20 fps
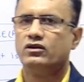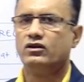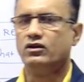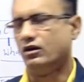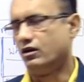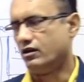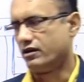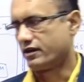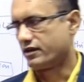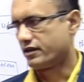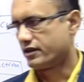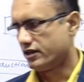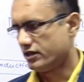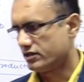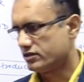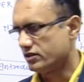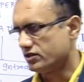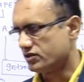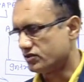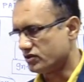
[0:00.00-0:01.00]
or
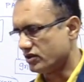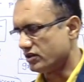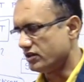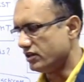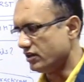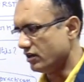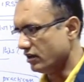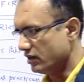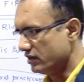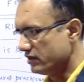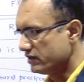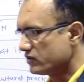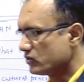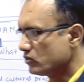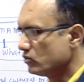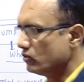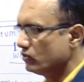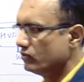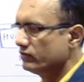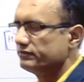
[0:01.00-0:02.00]
case study
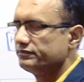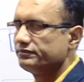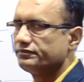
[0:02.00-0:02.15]
also,